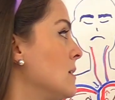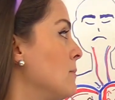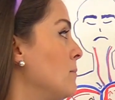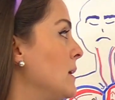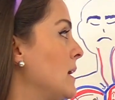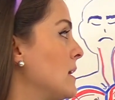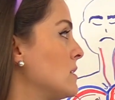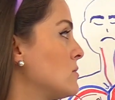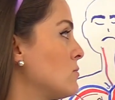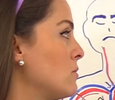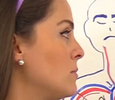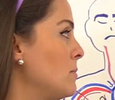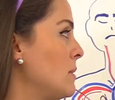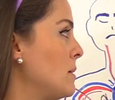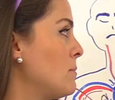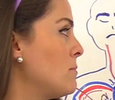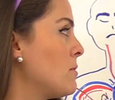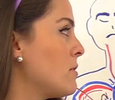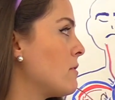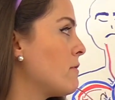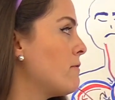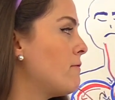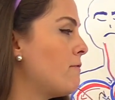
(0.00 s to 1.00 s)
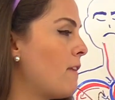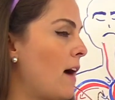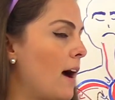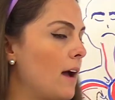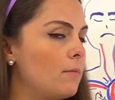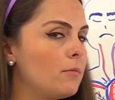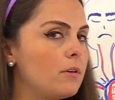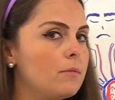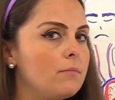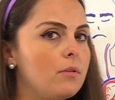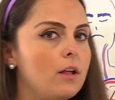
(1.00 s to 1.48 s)
Because remember,
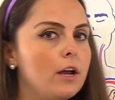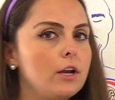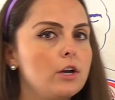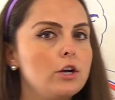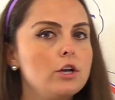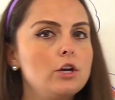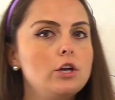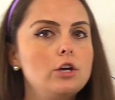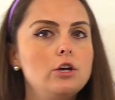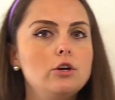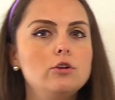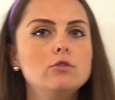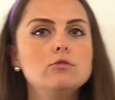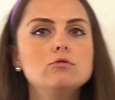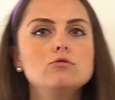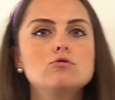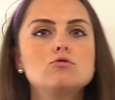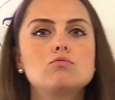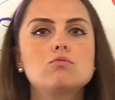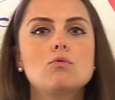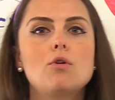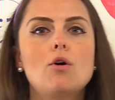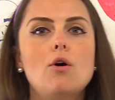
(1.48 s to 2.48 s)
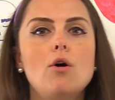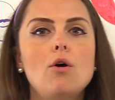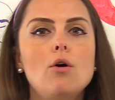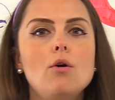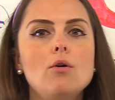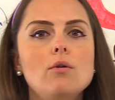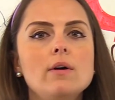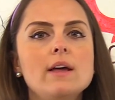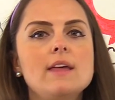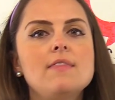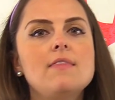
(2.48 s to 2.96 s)
fibrin played a huge
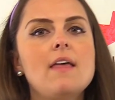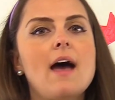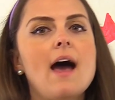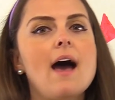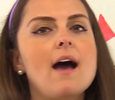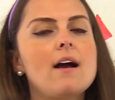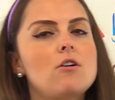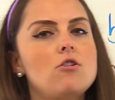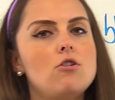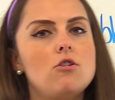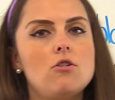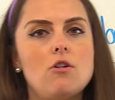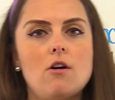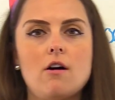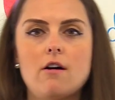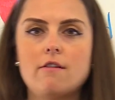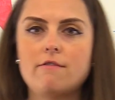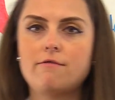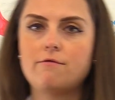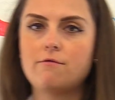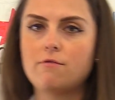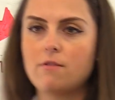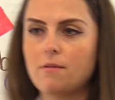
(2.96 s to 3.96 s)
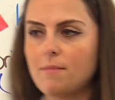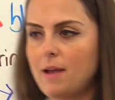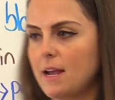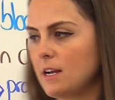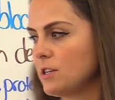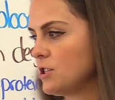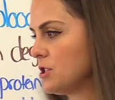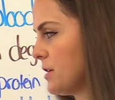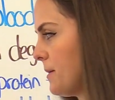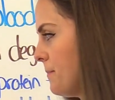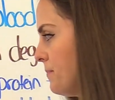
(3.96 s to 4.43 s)
role in that clot
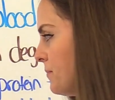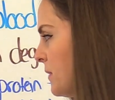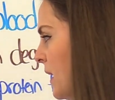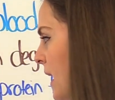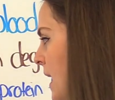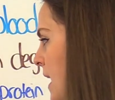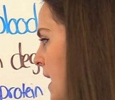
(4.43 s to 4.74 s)
formation.